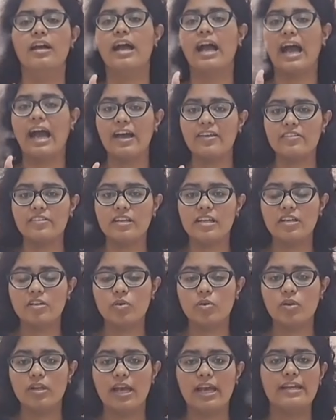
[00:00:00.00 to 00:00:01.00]

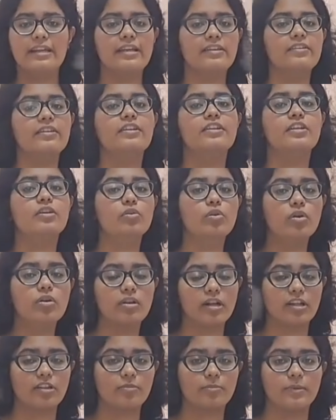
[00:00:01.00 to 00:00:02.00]
Acetylcholine is a
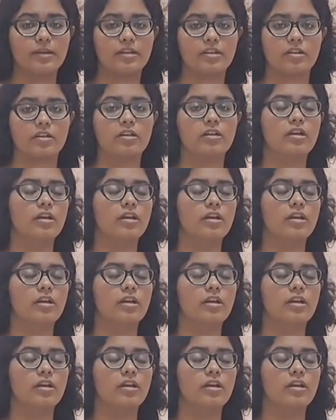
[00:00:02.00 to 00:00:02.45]
neurotransmitter.